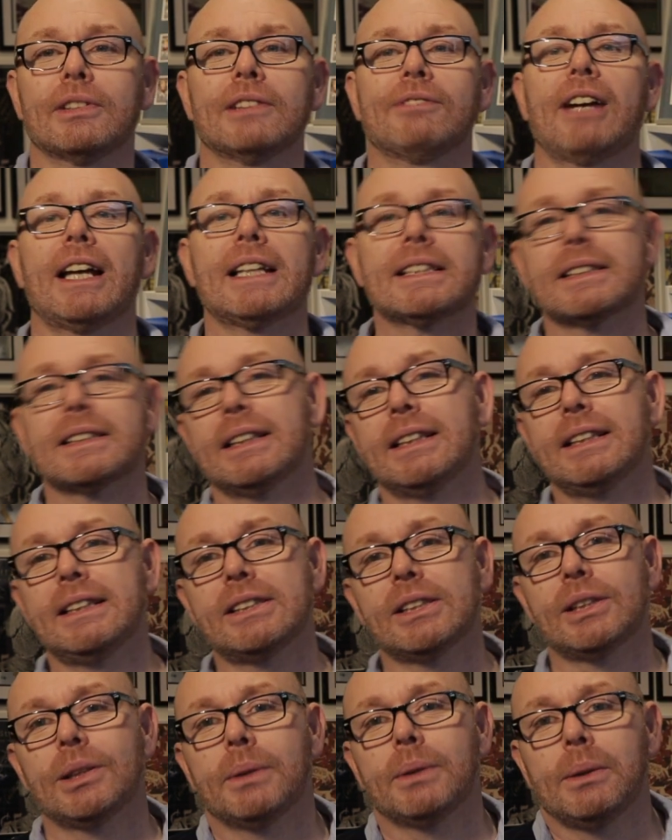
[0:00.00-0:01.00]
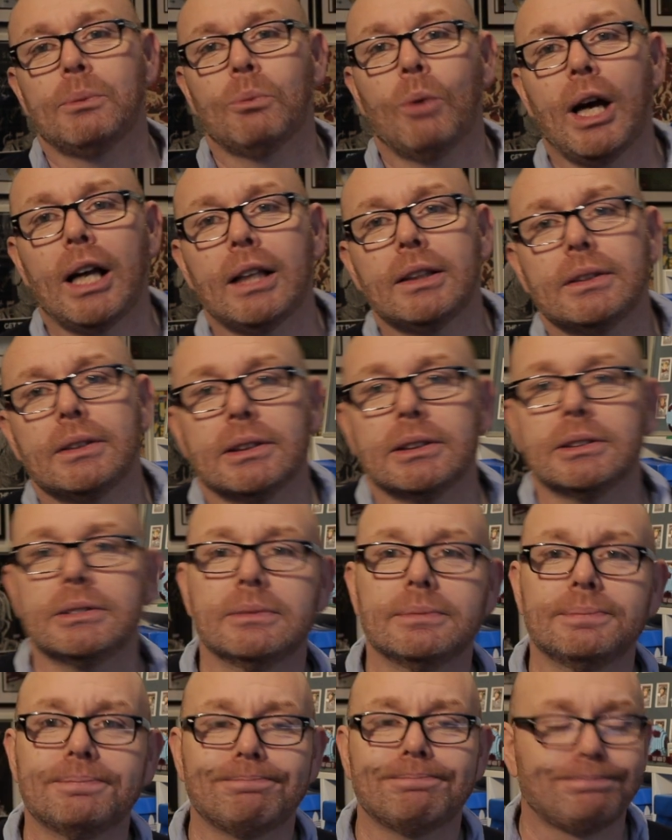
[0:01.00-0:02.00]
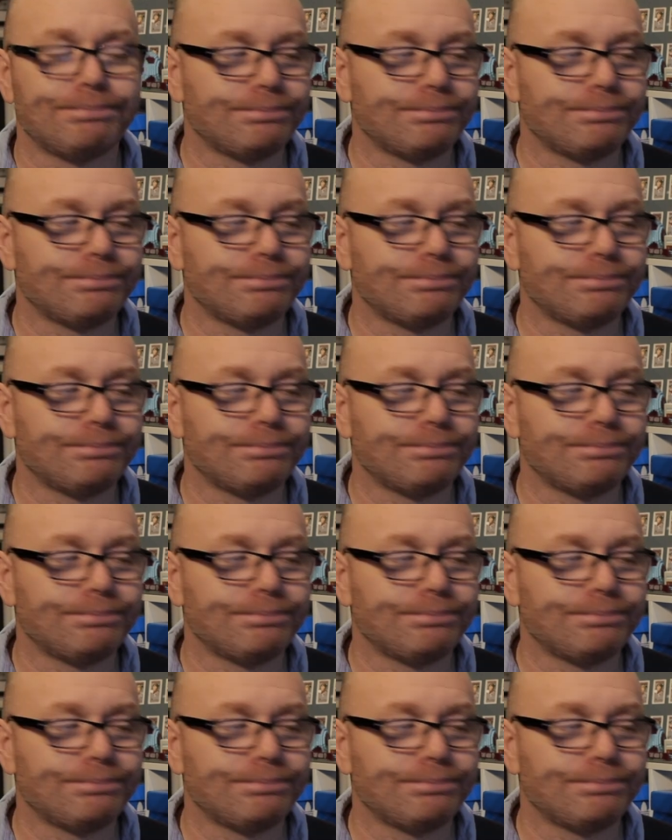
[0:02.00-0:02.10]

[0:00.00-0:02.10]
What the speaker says: the vets leagues are doing well, and